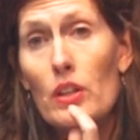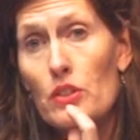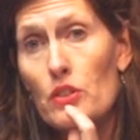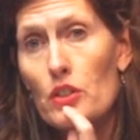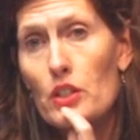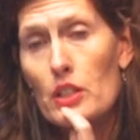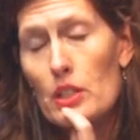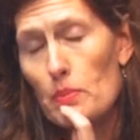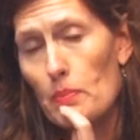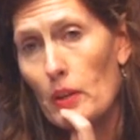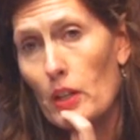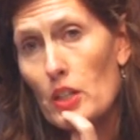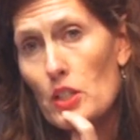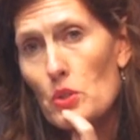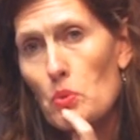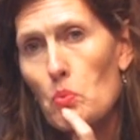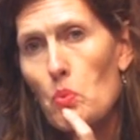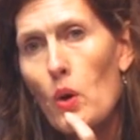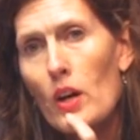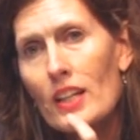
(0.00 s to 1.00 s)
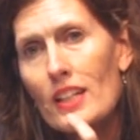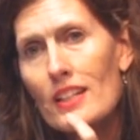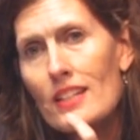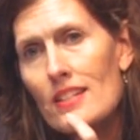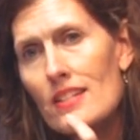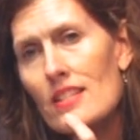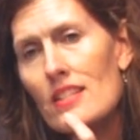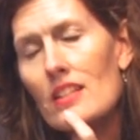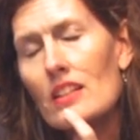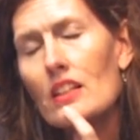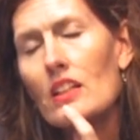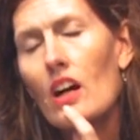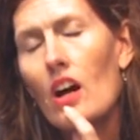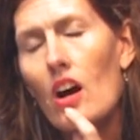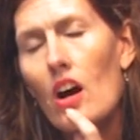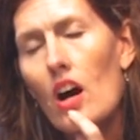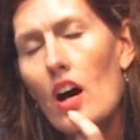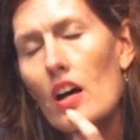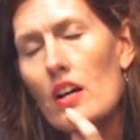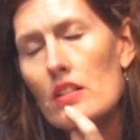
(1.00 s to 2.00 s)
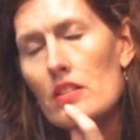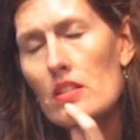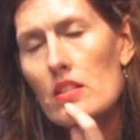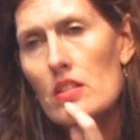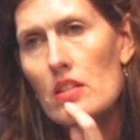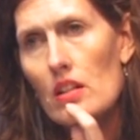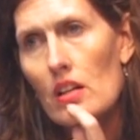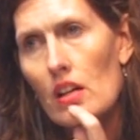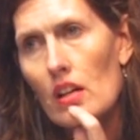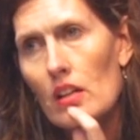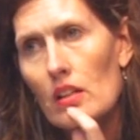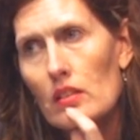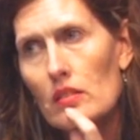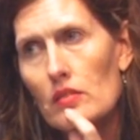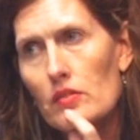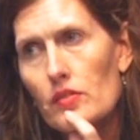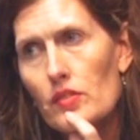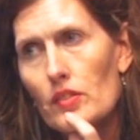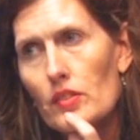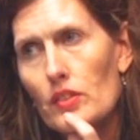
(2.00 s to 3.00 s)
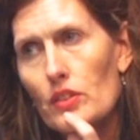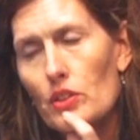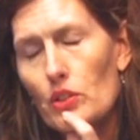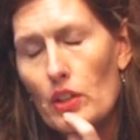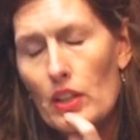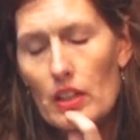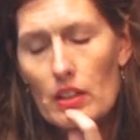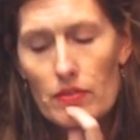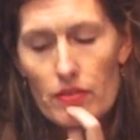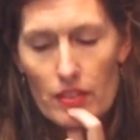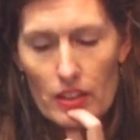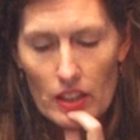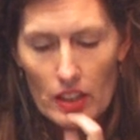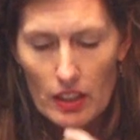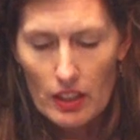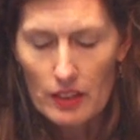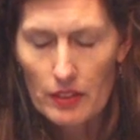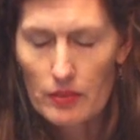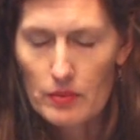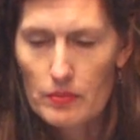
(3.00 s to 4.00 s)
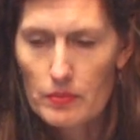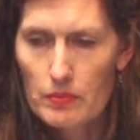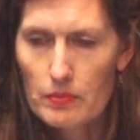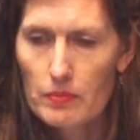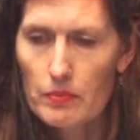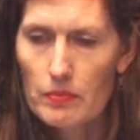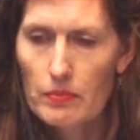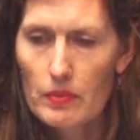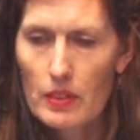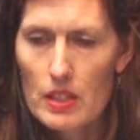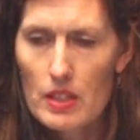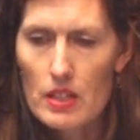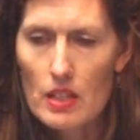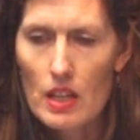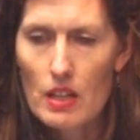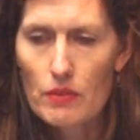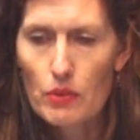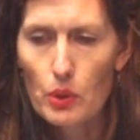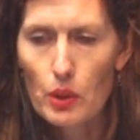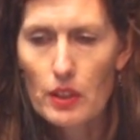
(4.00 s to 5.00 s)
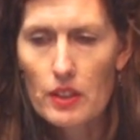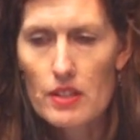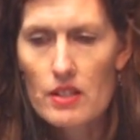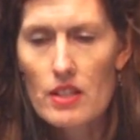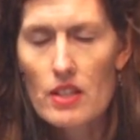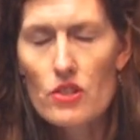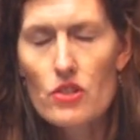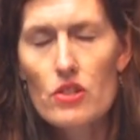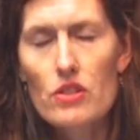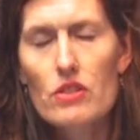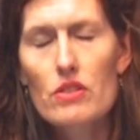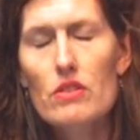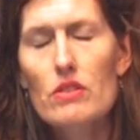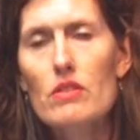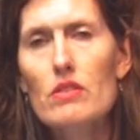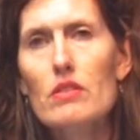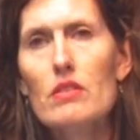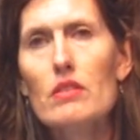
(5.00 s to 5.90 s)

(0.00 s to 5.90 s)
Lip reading: in your experience, what is the cost of creative thinking inside of organization?